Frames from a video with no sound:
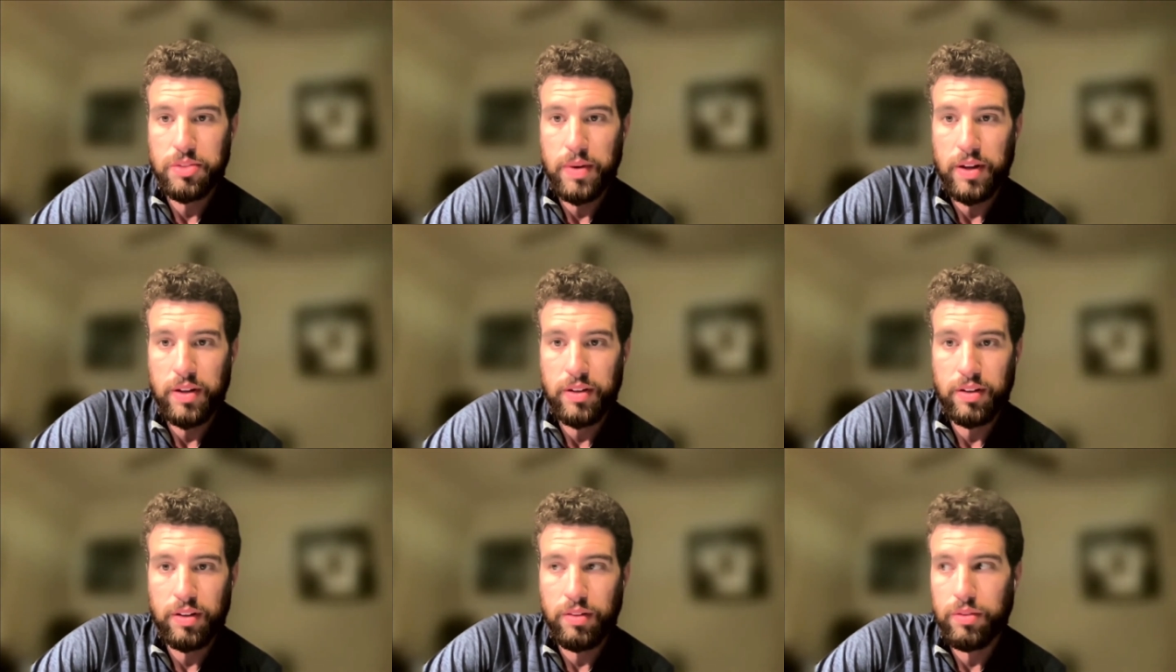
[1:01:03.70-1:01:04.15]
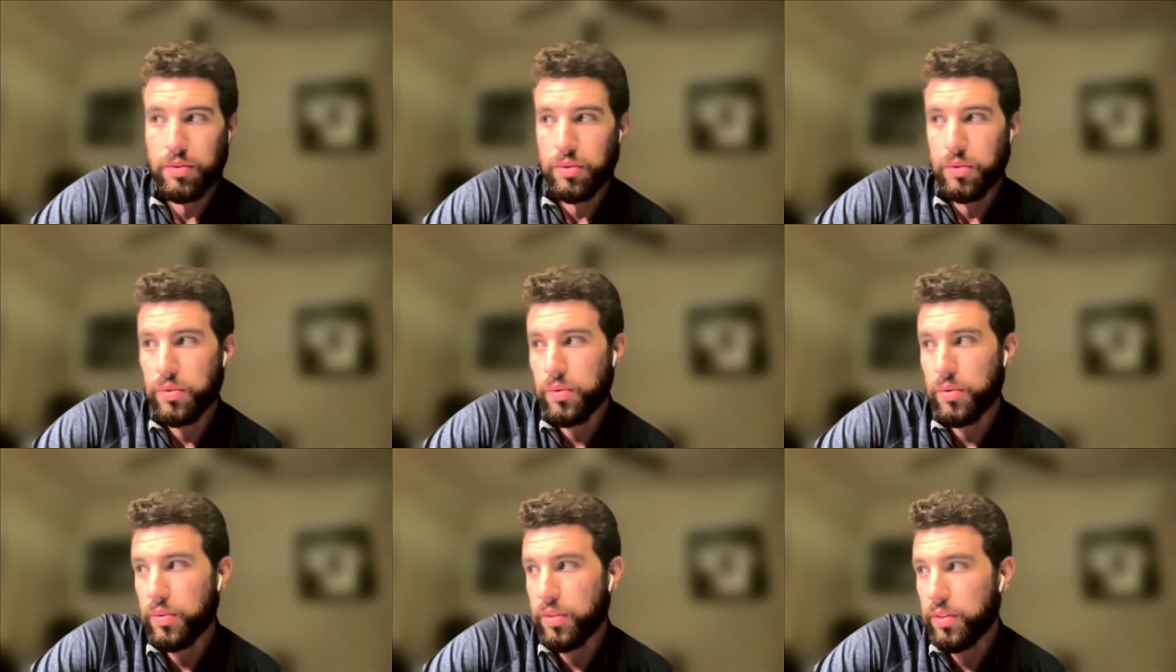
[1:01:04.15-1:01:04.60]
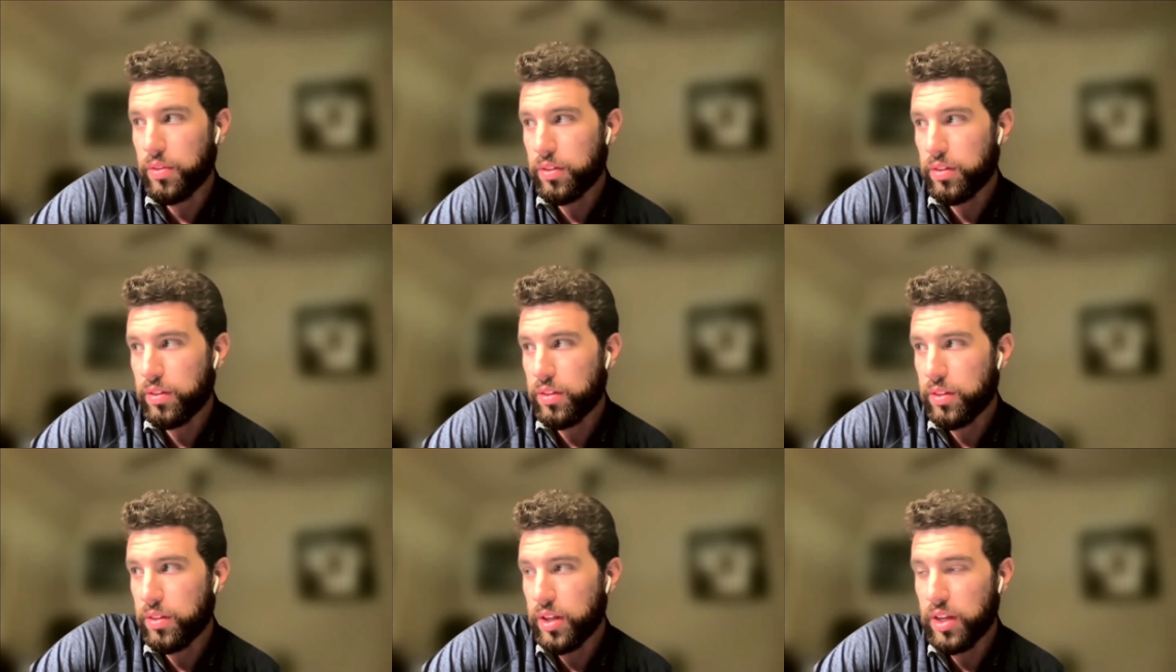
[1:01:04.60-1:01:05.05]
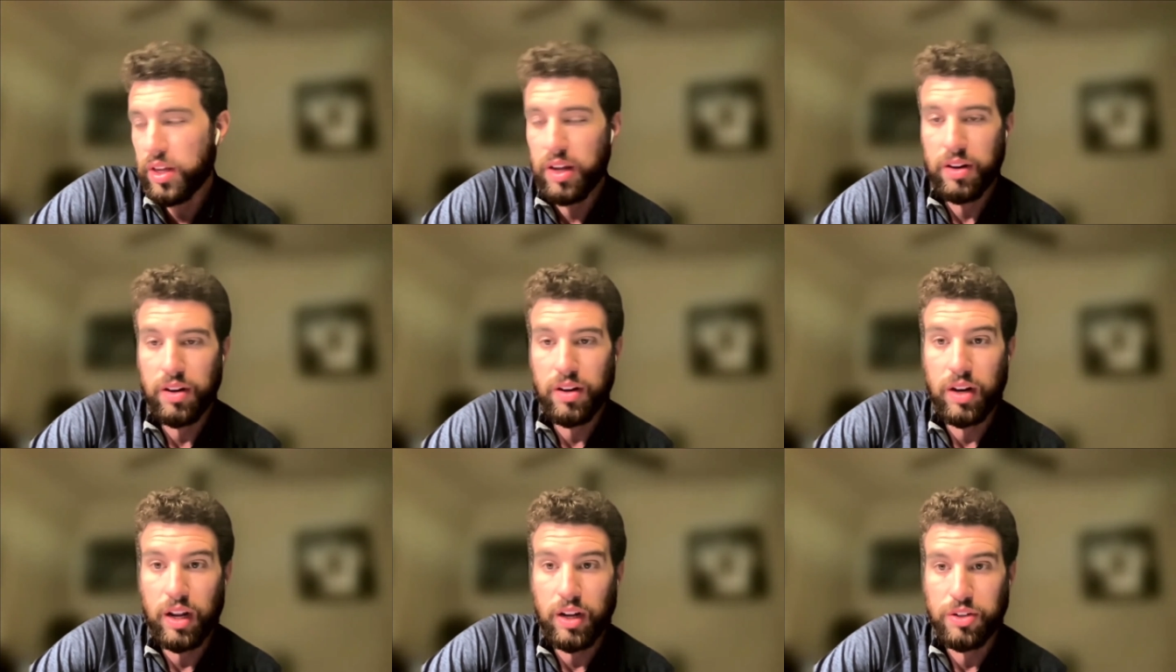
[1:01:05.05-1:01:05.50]
suspended through the
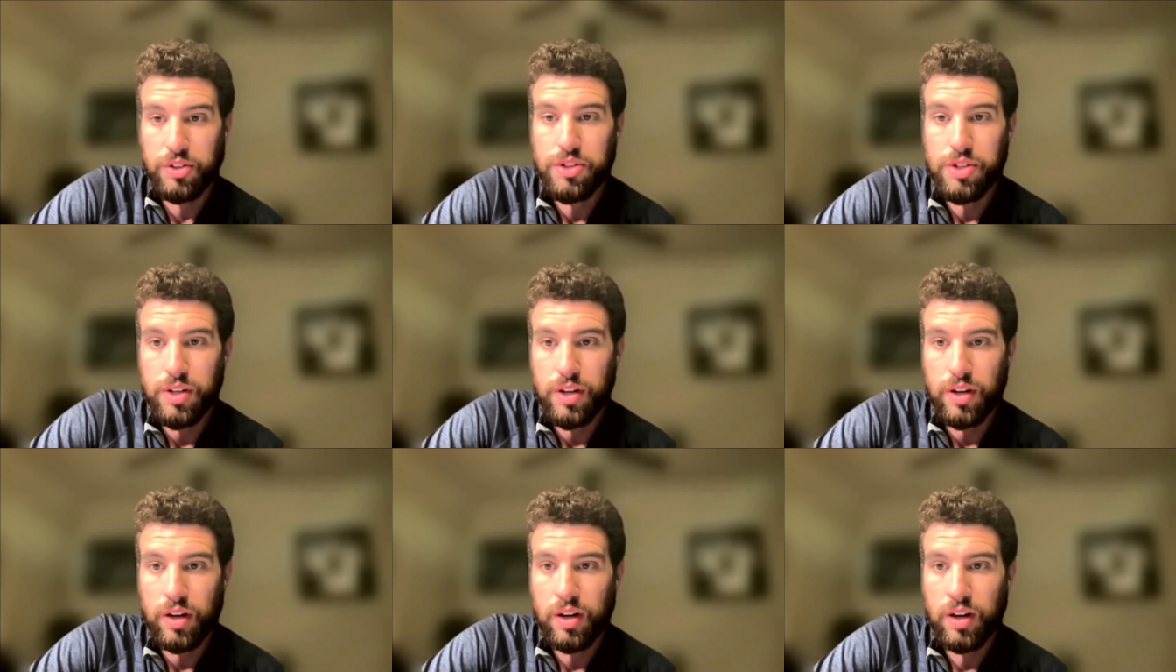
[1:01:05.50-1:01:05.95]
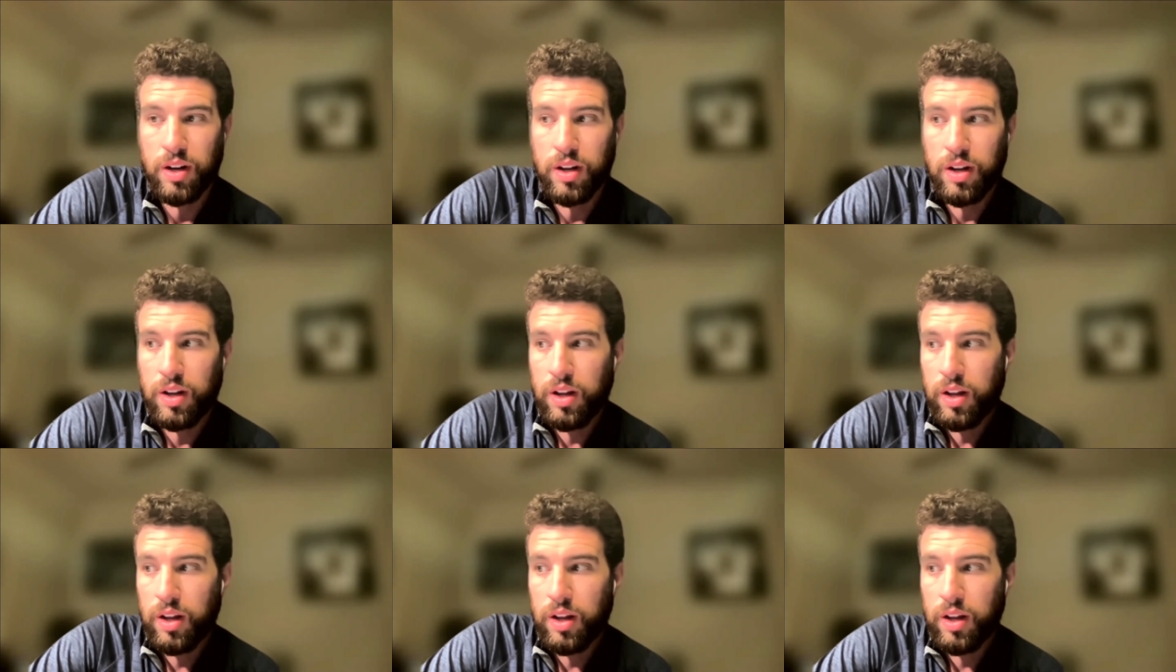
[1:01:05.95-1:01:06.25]
end of next year.